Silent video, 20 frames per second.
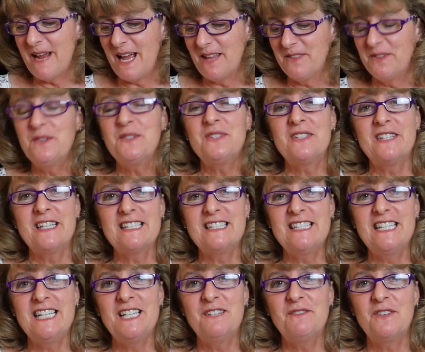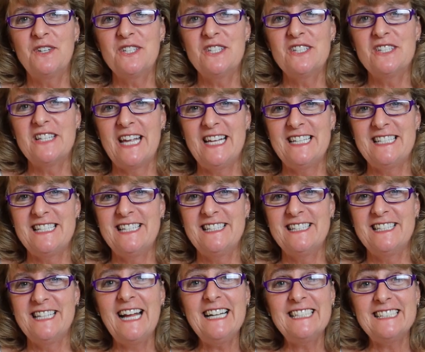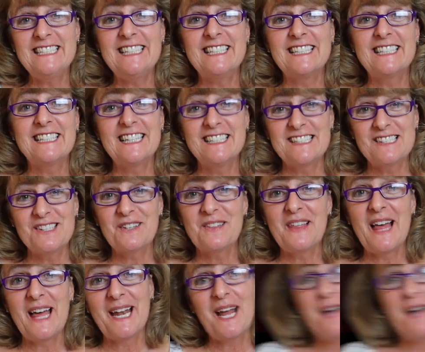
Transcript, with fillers: Matthew sixteen, verses eighteen to nineteen. Let's look that